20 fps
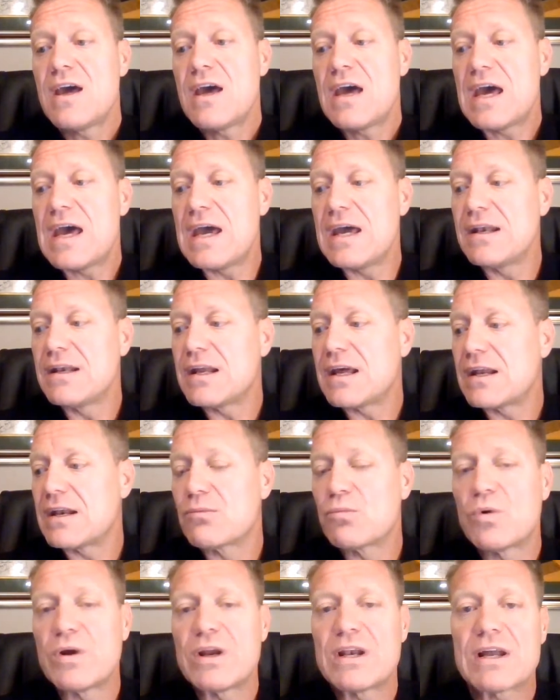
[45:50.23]

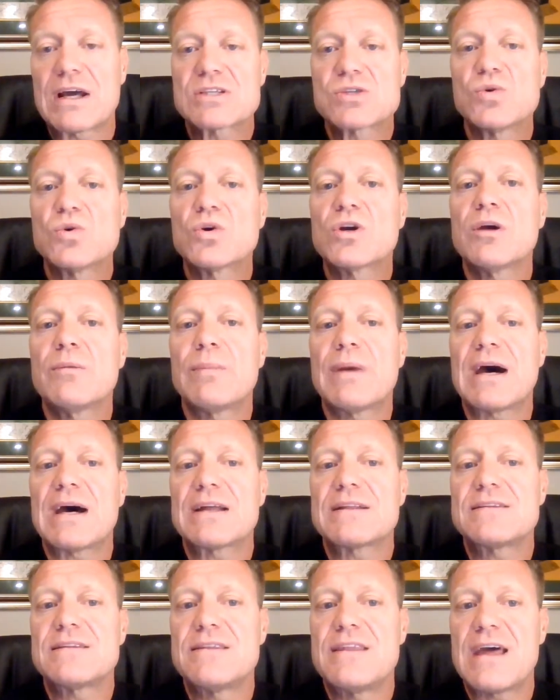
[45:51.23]
And when I talk
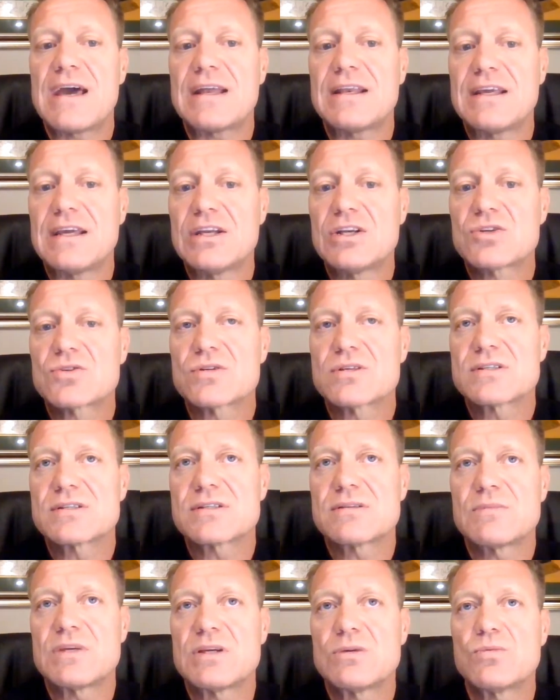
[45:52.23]
about that interest,
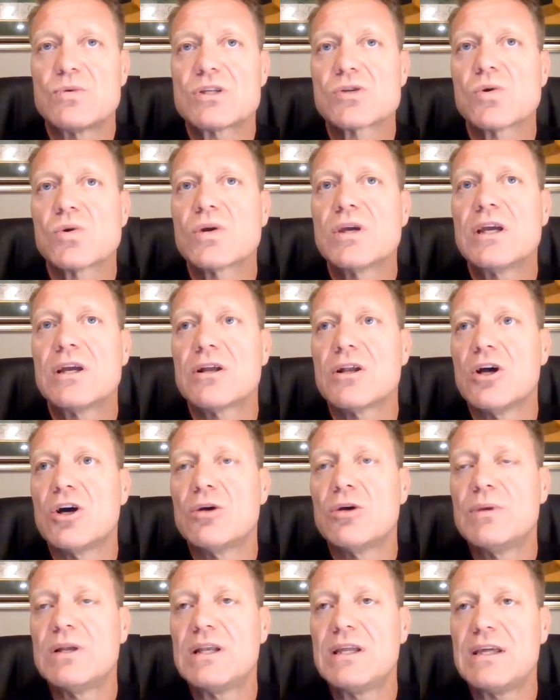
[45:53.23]
I mean, we're talking
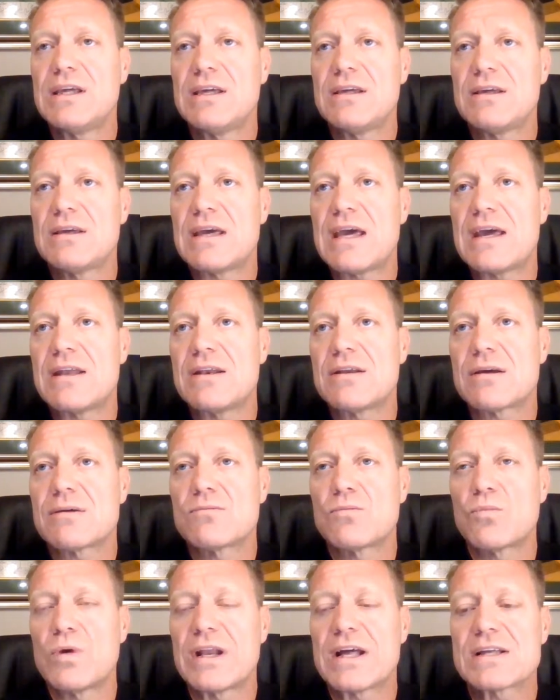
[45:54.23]
globally,
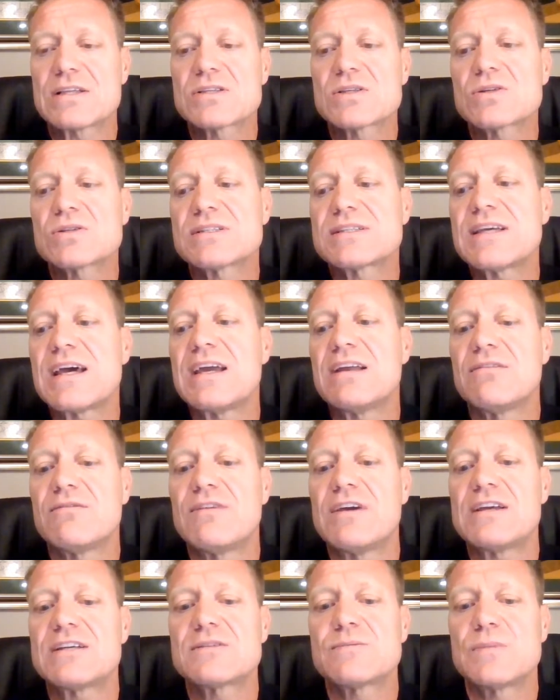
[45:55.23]
and when I say
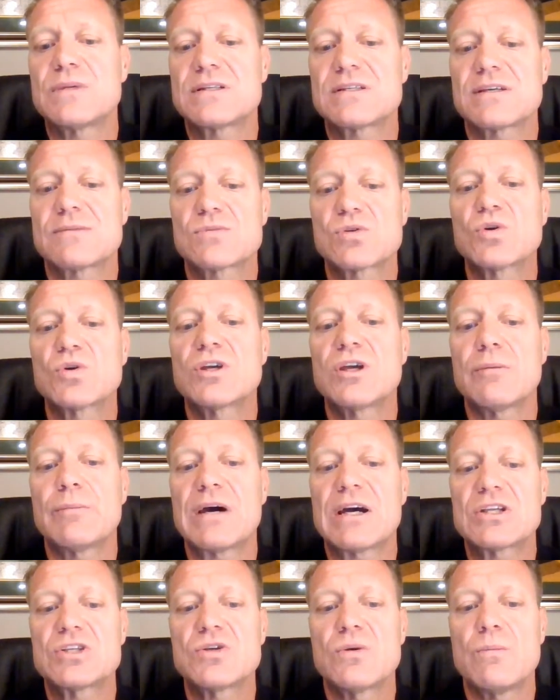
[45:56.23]
investments, I'm talking
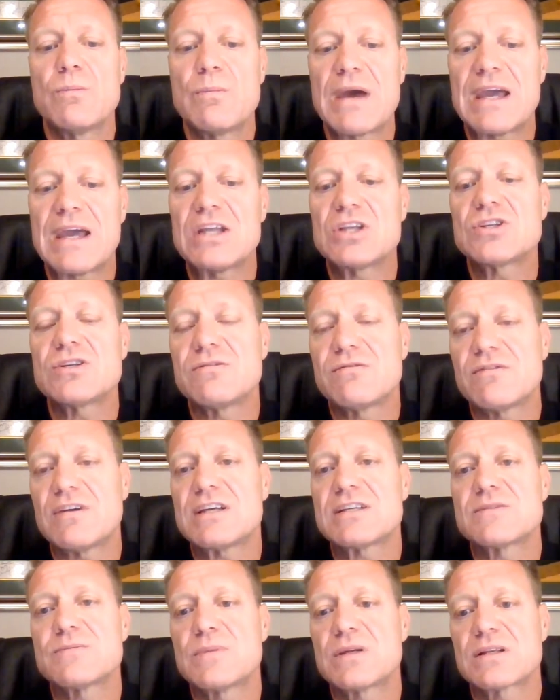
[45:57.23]
about your major
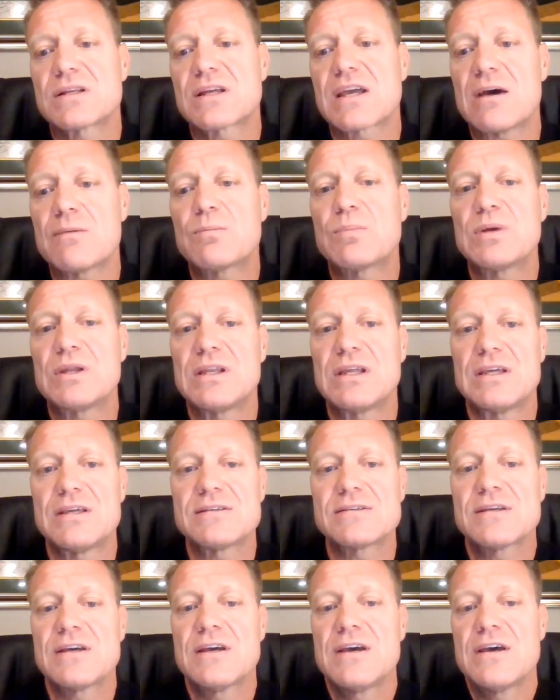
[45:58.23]
investment companies,